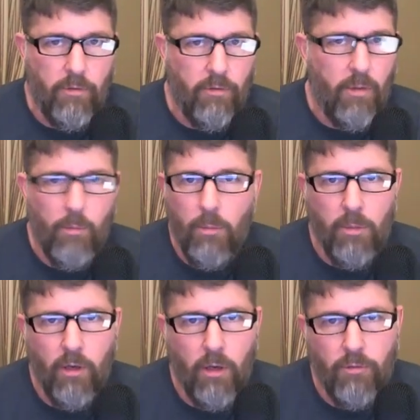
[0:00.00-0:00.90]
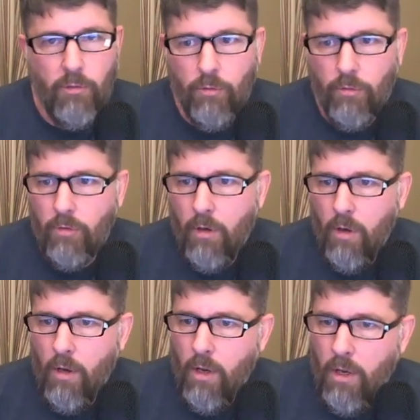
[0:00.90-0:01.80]
It's the same one that BRS uses,
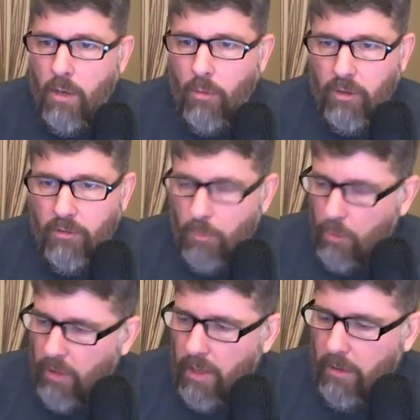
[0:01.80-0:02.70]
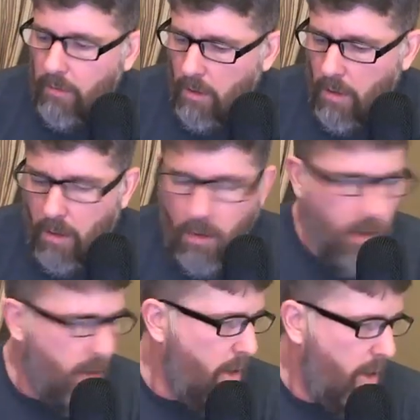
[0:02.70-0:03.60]
and we'll get some good data.
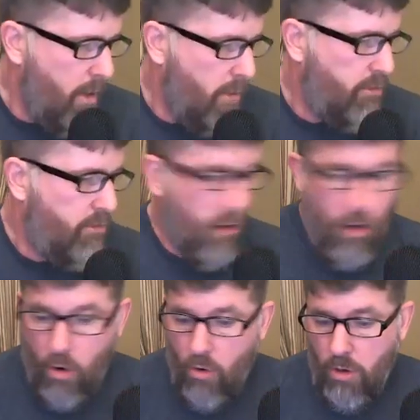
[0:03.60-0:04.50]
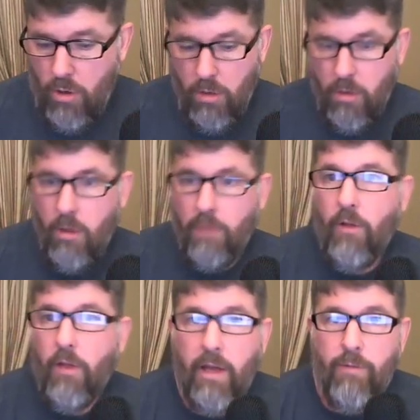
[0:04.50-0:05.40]
So that's
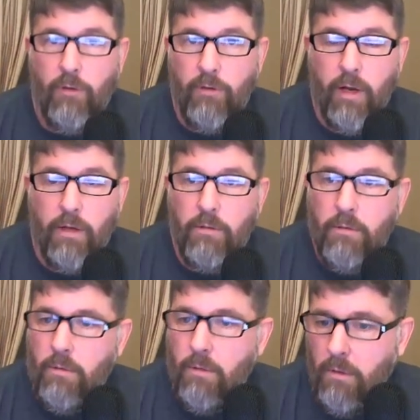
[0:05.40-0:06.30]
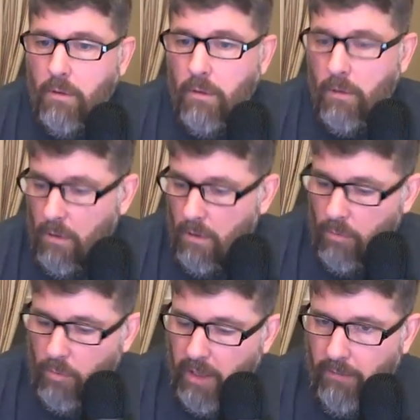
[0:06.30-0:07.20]
all I got for tonight.
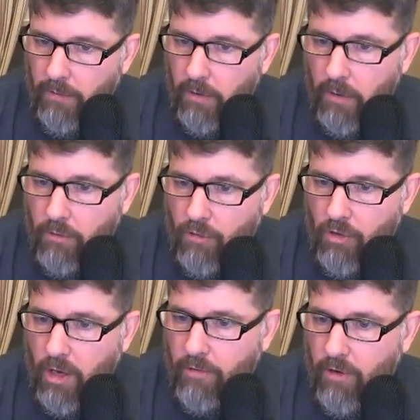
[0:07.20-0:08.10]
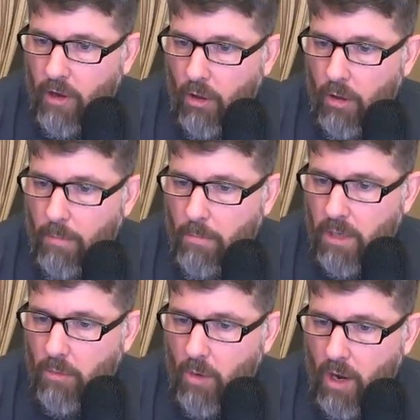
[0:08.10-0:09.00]
We got the GHL
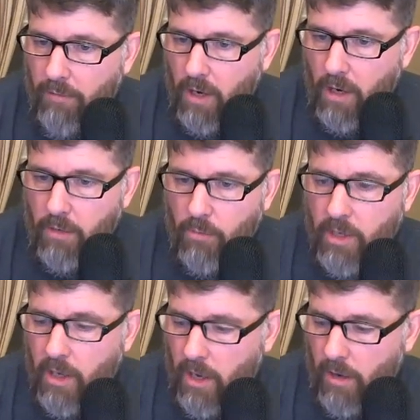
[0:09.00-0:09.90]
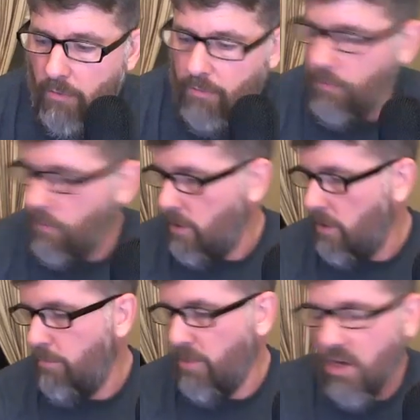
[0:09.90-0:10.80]
Mini Wi-Fi. We have
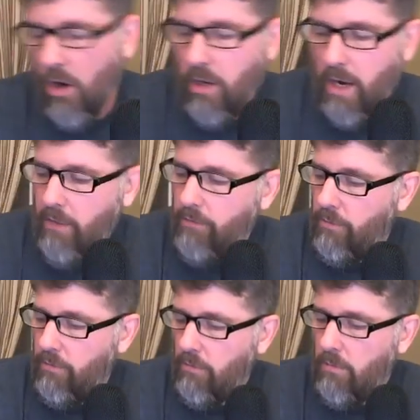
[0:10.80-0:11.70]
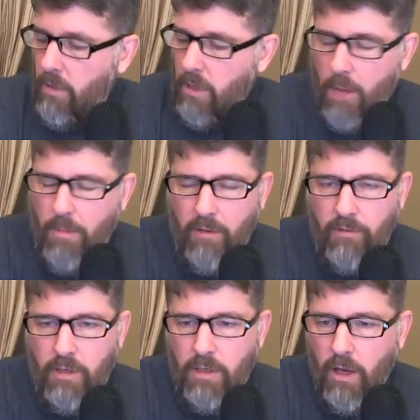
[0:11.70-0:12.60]
the BRS
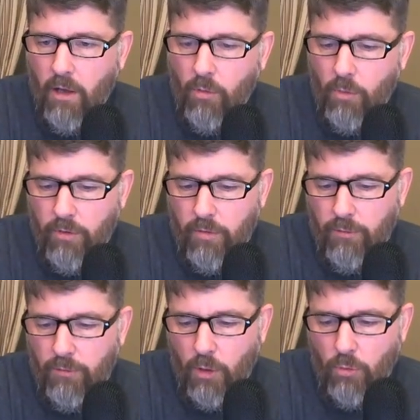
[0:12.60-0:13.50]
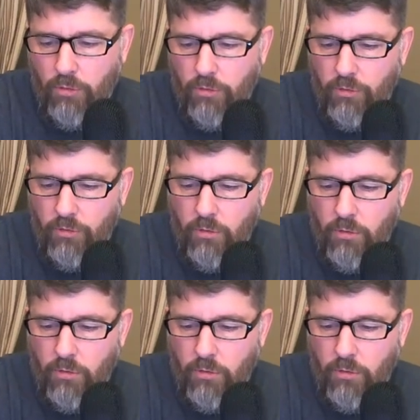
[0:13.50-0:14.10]
ApexEL with the floats.